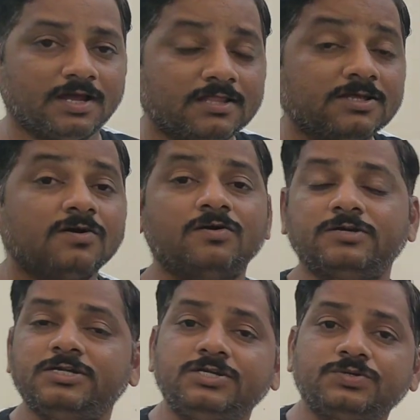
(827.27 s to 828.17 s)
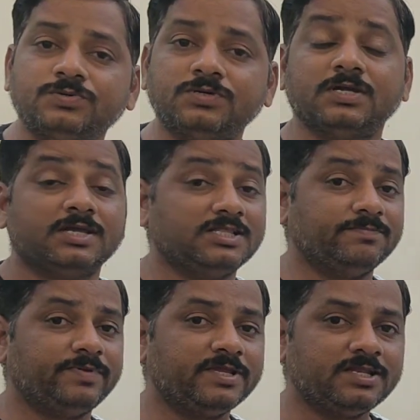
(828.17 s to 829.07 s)
As I already told in
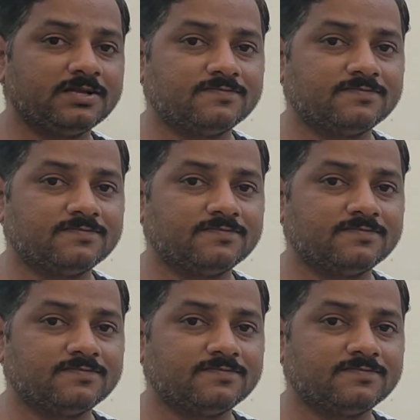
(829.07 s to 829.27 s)
the beginning